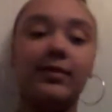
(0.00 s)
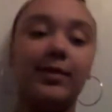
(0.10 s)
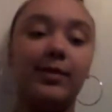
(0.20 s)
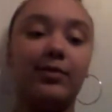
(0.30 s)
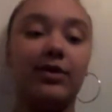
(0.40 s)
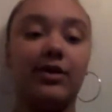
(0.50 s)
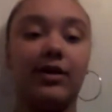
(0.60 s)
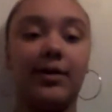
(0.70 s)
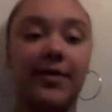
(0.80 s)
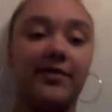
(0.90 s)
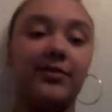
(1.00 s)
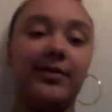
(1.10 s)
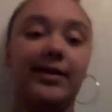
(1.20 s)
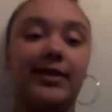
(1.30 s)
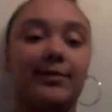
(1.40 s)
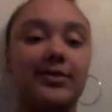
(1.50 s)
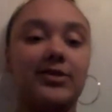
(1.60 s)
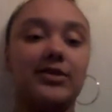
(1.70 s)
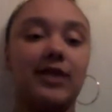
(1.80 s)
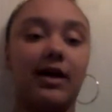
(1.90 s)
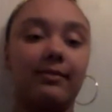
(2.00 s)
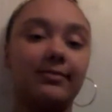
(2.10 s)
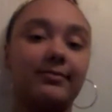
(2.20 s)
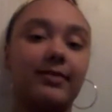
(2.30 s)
The people are gonna come after me. Let me just stop.